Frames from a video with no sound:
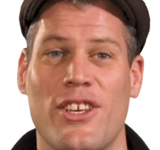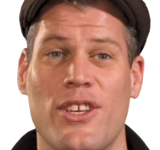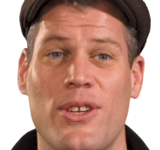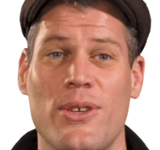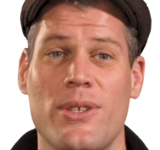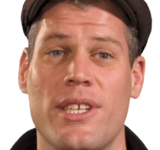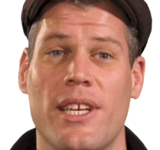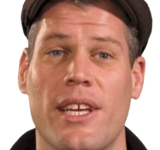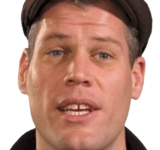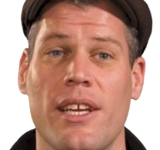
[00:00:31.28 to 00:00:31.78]

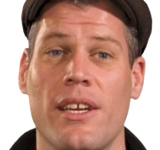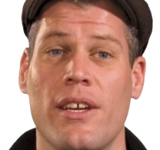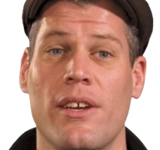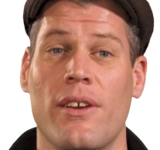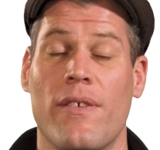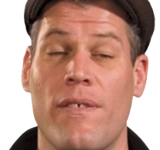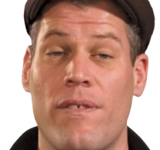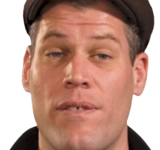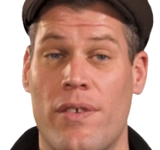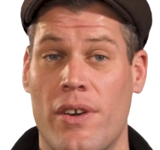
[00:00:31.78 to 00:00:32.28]

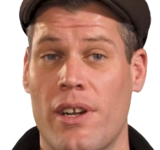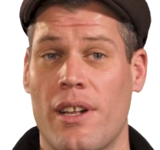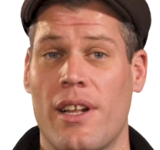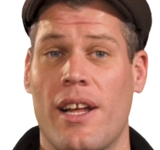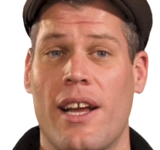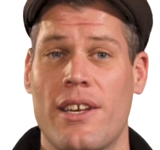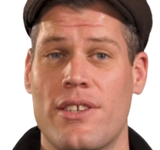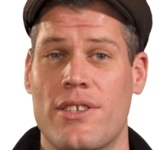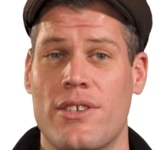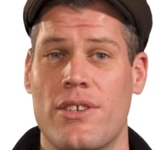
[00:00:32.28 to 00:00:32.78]
using
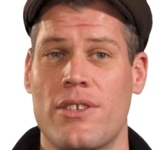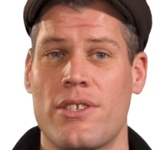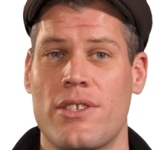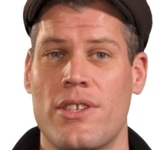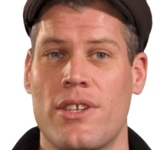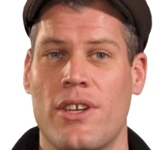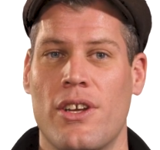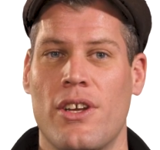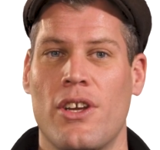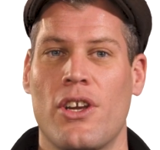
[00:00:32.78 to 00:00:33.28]

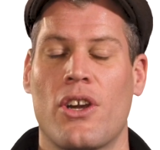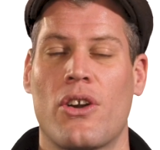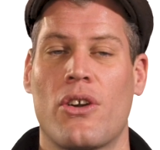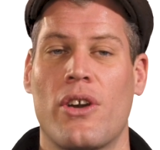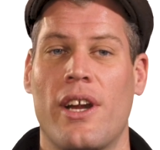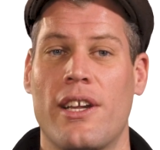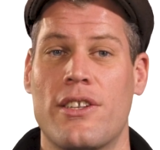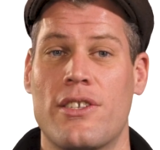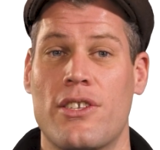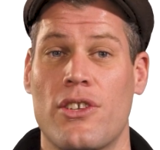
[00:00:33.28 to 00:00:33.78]
fertilizers
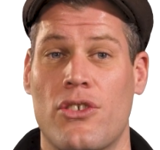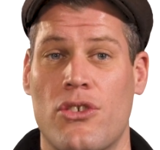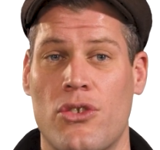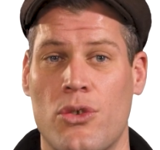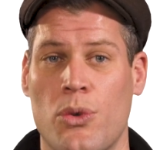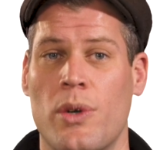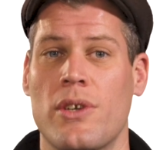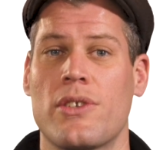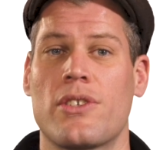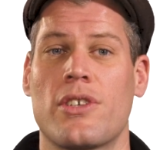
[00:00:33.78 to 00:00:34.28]
creates
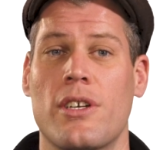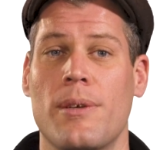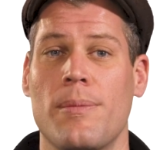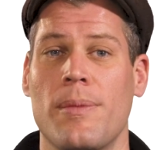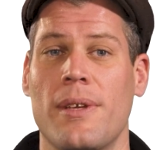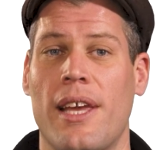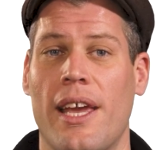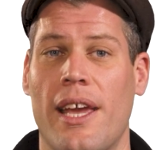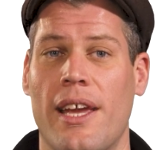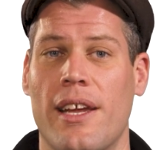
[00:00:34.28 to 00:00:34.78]
short-term
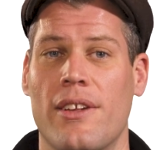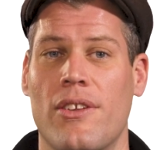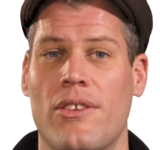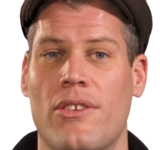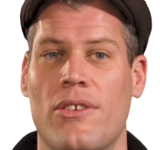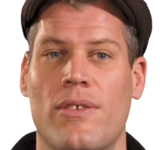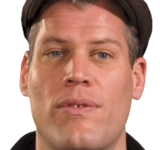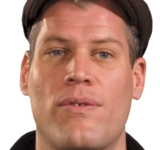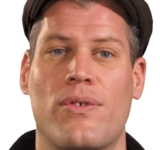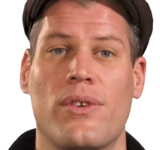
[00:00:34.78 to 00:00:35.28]

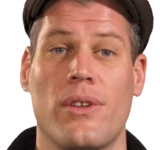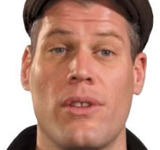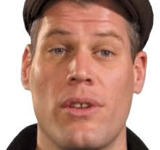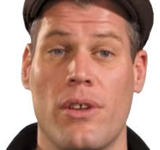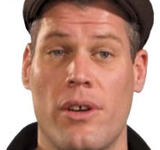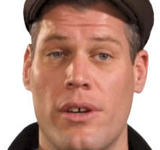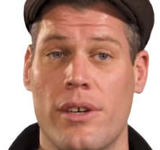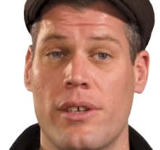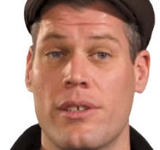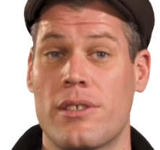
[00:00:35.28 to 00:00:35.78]
gains for
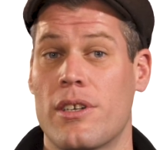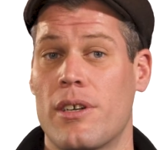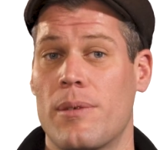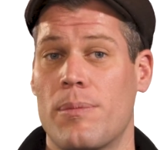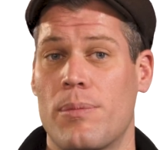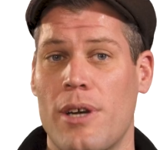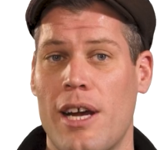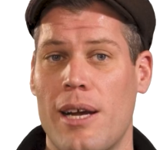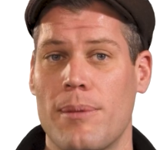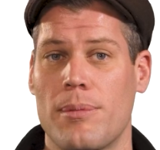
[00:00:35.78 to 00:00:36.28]
long-term
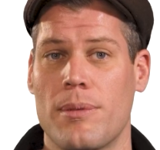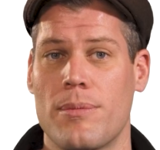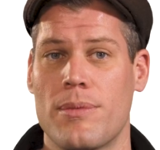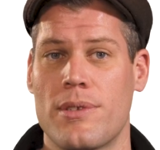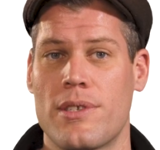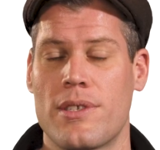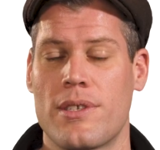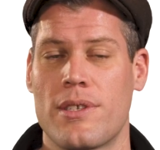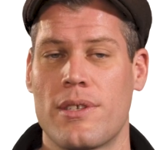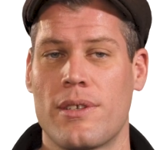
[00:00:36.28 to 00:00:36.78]

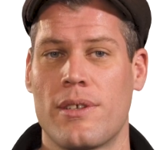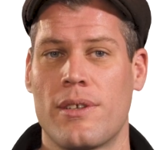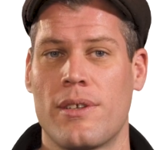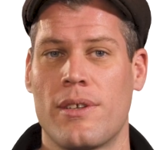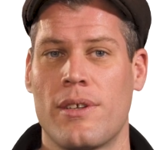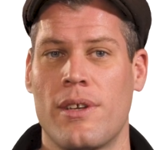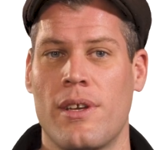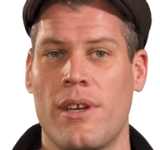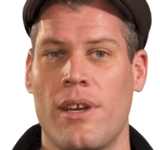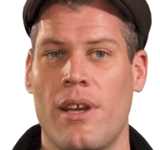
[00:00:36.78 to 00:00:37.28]
problems.
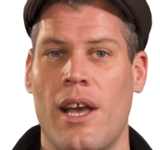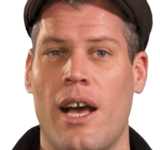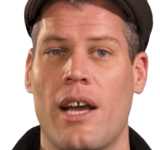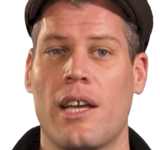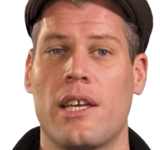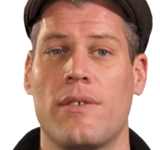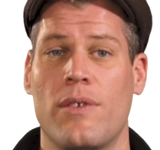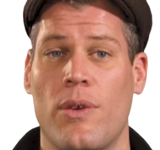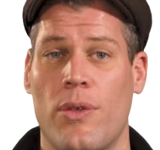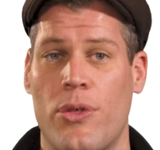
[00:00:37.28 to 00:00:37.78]
I'll
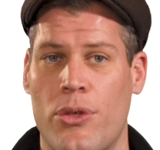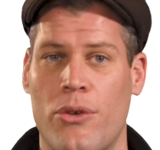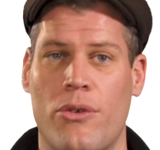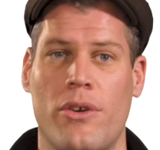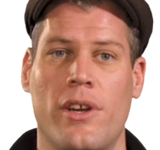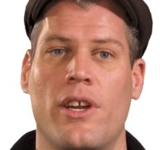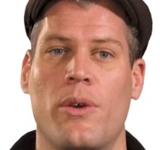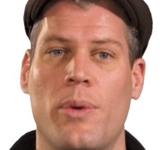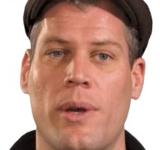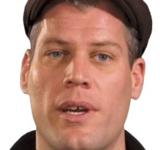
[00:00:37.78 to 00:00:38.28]
give you
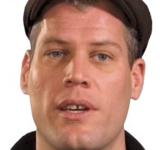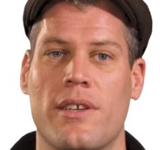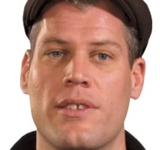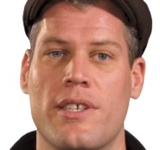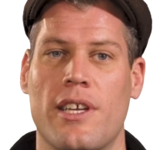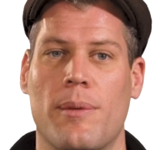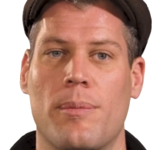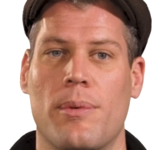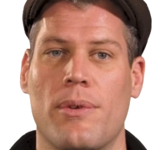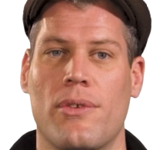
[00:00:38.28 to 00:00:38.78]
three quick
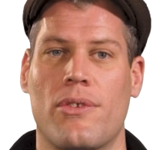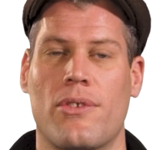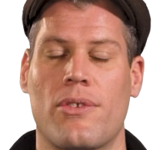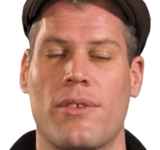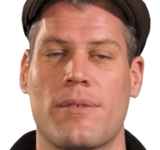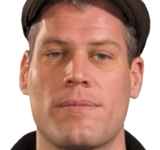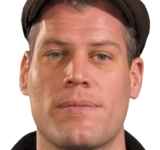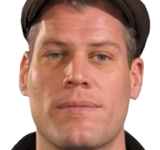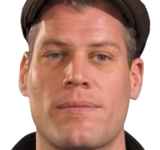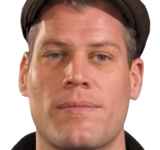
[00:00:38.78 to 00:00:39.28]
examples.
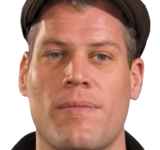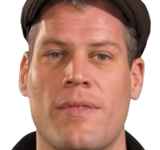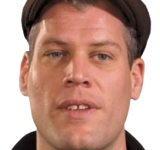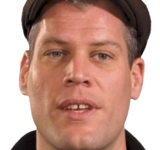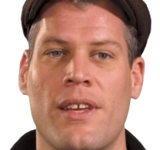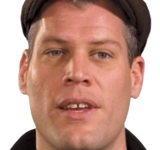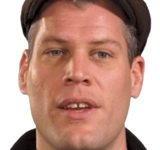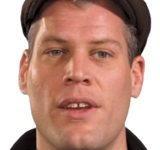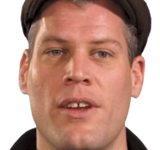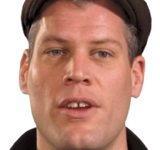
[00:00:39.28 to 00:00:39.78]

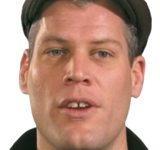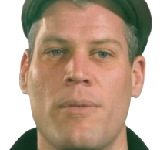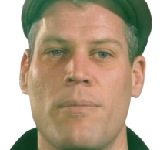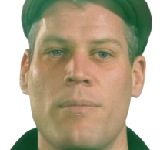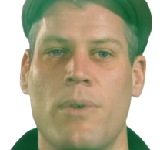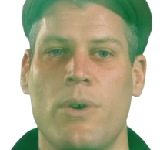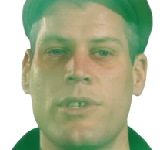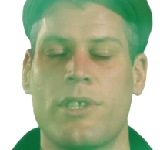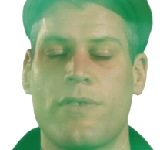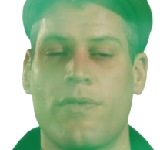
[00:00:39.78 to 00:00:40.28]

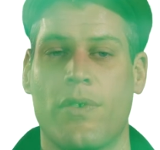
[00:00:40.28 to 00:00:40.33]
Most